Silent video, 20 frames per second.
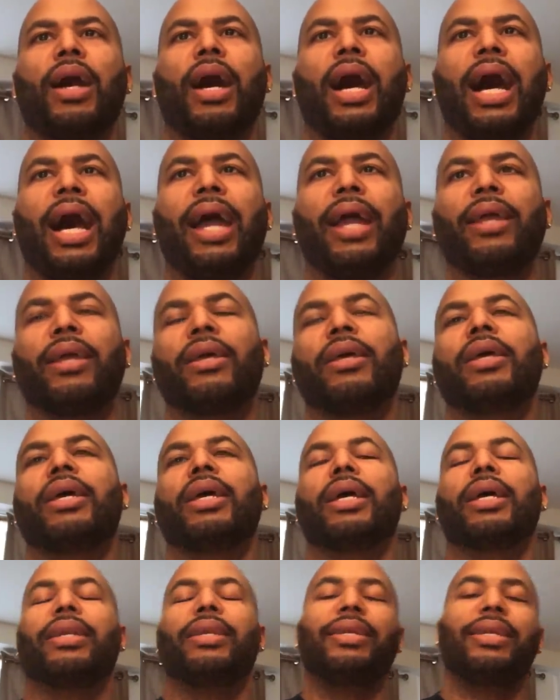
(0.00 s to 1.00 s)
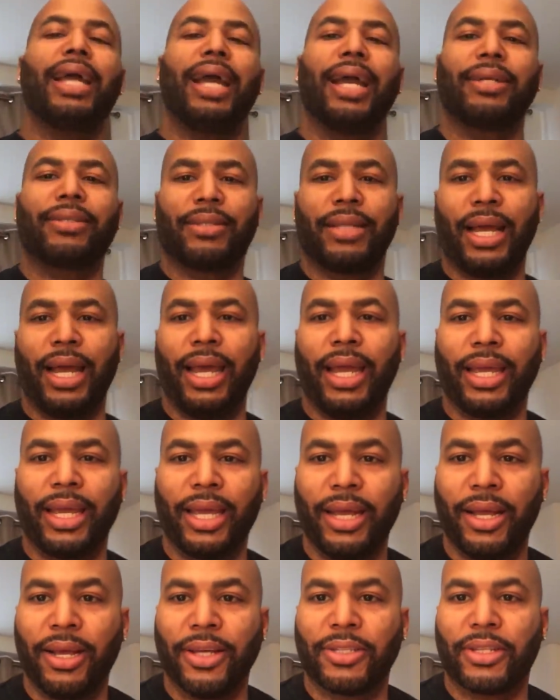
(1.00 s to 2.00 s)
All right. Next thing
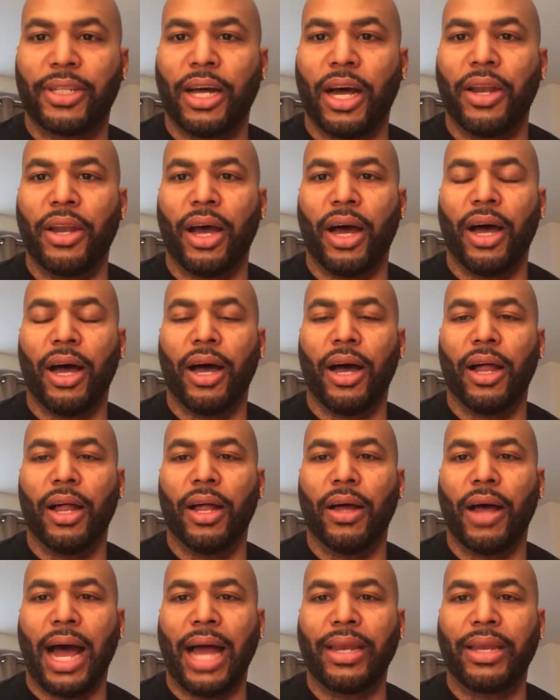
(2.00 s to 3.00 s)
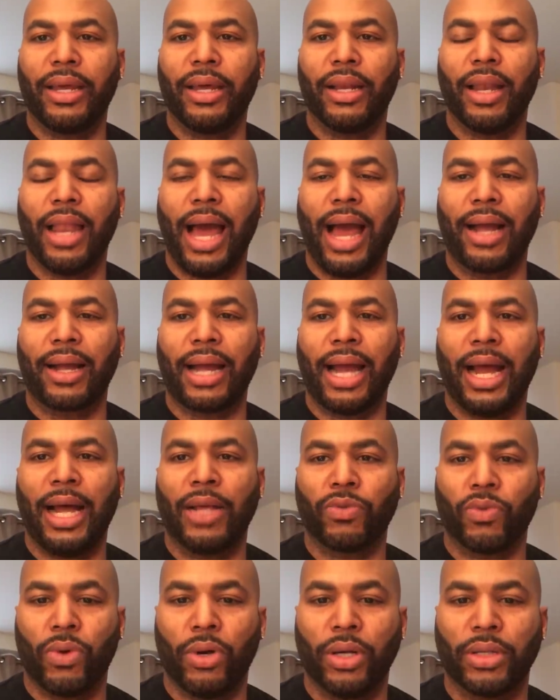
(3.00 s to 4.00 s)
is, uh, I did a lot,
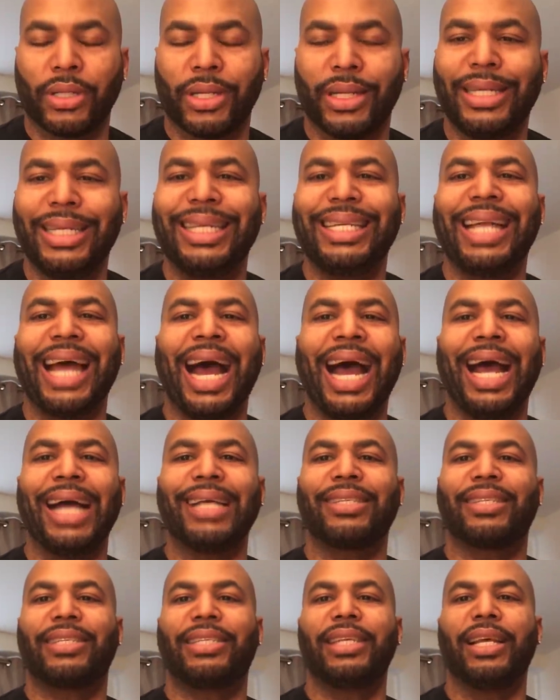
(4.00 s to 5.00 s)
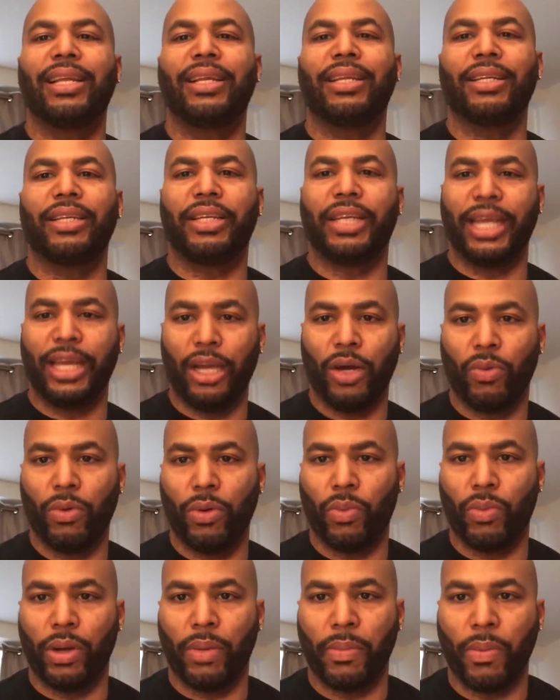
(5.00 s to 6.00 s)
guys, was not sealing the deal
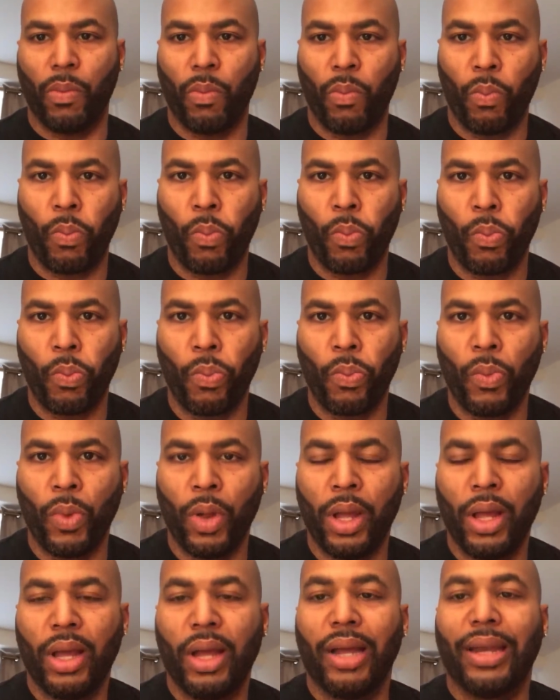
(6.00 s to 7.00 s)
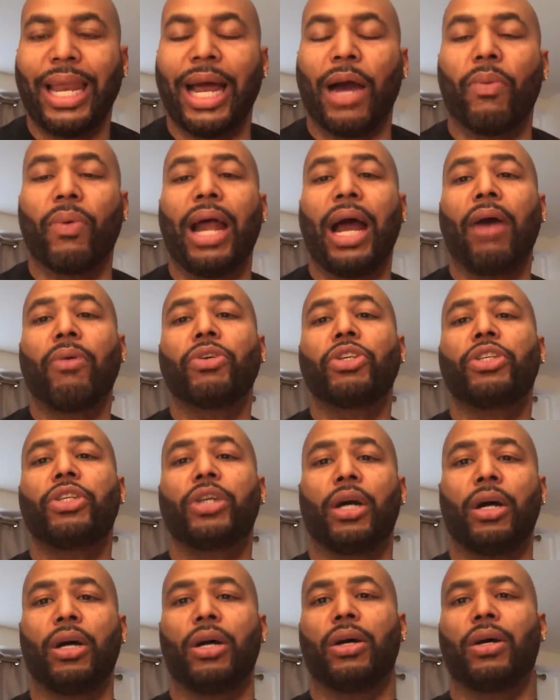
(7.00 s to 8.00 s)
with women. Now, when I was
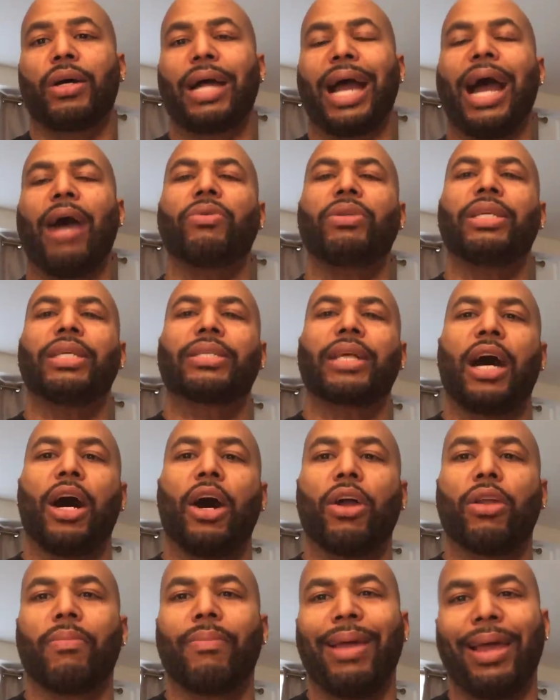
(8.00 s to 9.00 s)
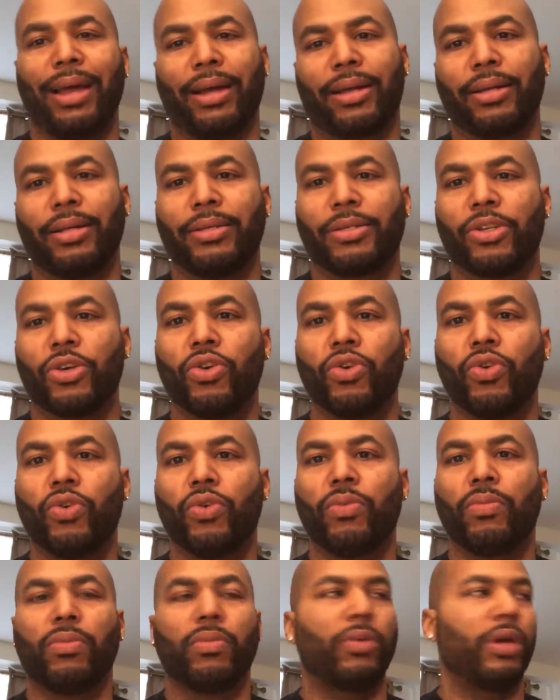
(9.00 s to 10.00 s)
young, I would just automatically
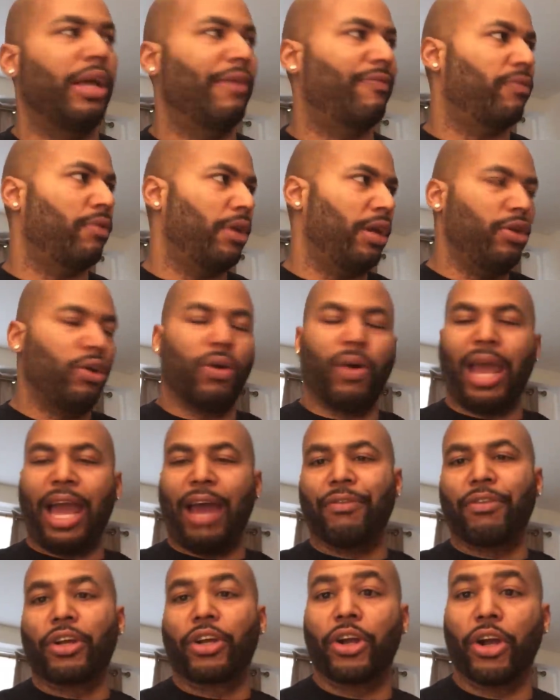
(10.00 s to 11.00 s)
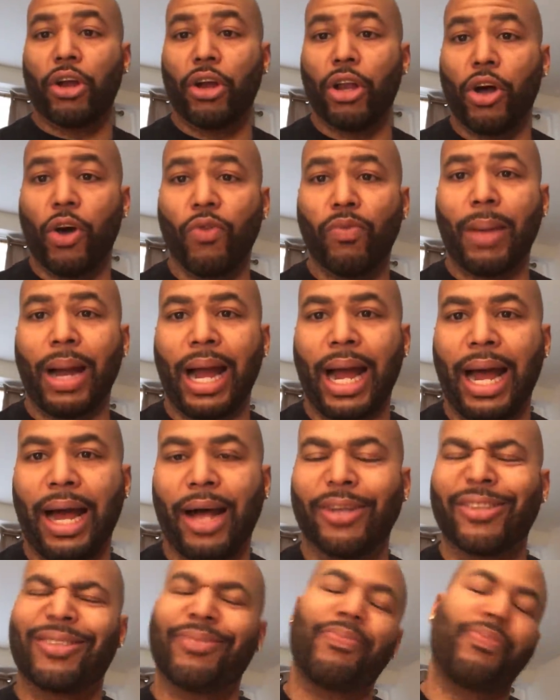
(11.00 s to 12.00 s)
assume if, you know, have the girl over my
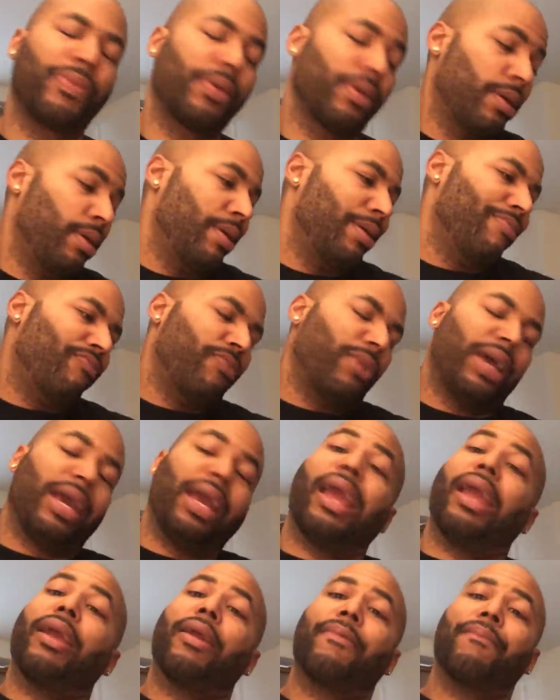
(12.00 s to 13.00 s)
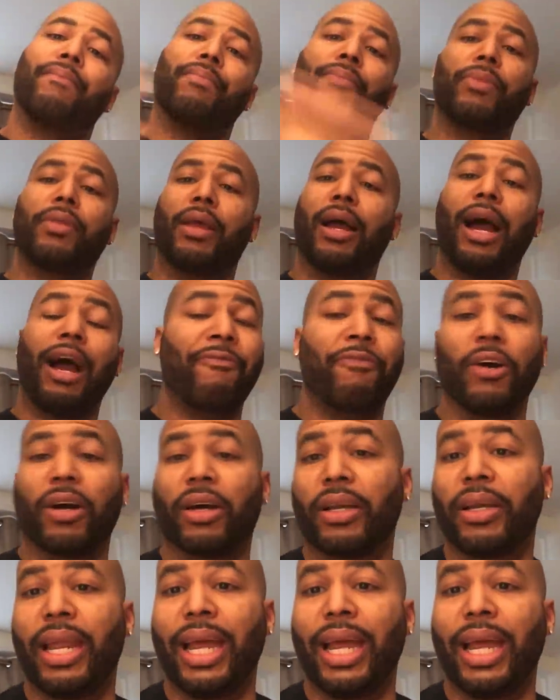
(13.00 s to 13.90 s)
house, hey, I fuck her